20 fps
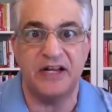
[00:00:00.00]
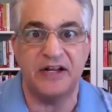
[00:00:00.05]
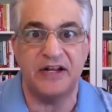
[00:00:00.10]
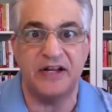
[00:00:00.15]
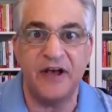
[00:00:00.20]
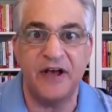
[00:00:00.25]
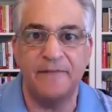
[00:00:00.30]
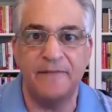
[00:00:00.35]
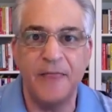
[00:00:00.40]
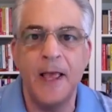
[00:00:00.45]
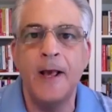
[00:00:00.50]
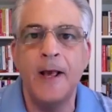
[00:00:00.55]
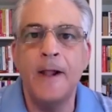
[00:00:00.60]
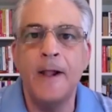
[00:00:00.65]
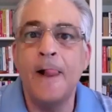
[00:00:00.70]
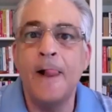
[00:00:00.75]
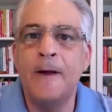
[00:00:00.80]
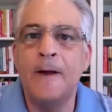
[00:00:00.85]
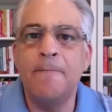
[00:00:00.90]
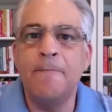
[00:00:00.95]
In fact,
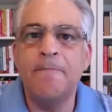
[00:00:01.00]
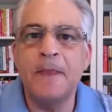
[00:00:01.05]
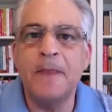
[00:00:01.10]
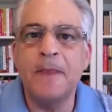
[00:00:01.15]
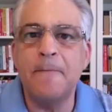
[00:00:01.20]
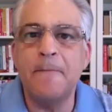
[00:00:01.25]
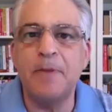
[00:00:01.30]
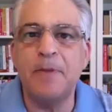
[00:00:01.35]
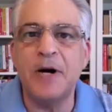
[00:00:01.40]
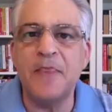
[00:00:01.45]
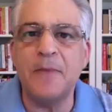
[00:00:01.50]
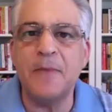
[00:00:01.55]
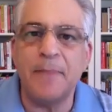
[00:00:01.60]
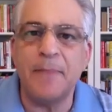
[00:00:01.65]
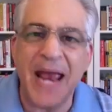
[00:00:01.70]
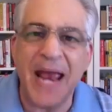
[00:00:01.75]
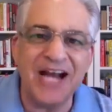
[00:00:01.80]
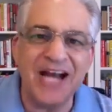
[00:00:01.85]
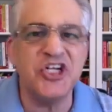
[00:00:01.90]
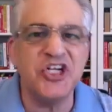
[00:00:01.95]
but
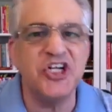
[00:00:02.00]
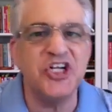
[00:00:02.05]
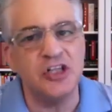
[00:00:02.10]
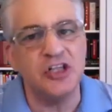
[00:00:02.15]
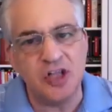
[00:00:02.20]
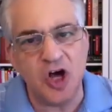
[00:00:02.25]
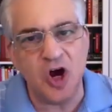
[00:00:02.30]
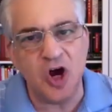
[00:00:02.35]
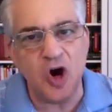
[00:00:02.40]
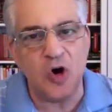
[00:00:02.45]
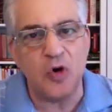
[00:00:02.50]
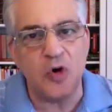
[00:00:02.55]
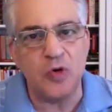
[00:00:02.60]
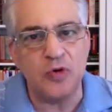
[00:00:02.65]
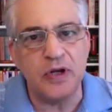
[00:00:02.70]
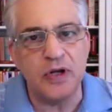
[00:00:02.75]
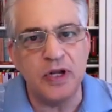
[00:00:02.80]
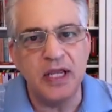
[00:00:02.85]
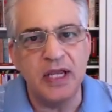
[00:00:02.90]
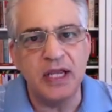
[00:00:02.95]
passion
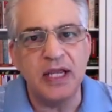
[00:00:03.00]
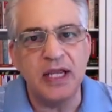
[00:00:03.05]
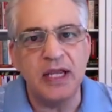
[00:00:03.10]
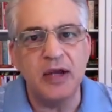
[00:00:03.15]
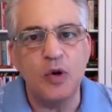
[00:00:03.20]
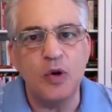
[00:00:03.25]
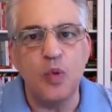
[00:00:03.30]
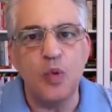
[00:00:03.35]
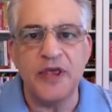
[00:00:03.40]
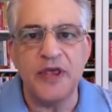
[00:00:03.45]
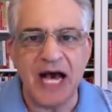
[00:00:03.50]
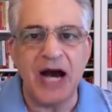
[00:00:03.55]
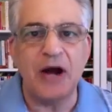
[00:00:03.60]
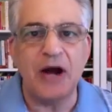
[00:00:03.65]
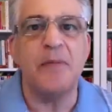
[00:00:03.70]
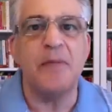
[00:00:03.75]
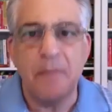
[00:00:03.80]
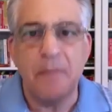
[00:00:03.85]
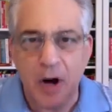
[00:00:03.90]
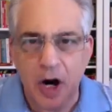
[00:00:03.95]
alone without a
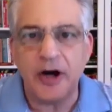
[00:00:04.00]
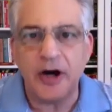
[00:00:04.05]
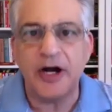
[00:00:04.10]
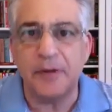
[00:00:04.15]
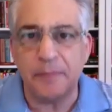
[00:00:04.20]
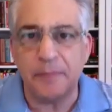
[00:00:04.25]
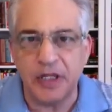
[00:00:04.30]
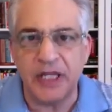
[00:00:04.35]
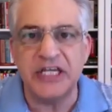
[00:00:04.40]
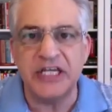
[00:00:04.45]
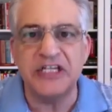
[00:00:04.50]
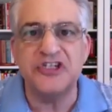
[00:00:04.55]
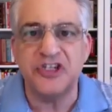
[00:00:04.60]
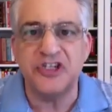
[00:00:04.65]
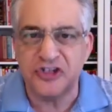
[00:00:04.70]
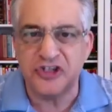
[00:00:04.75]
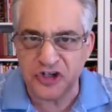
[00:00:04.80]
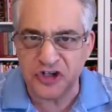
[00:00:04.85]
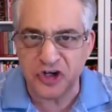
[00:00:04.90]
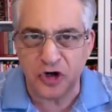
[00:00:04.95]
marketplace to
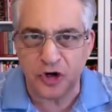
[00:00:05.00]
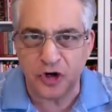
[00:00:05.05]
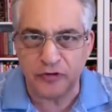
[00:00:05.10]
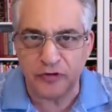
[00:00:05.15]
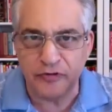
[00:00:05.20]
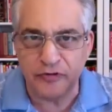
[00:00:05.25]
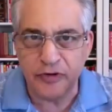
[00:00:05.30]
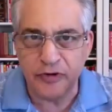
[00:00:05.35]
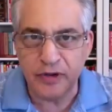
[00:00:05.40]
serve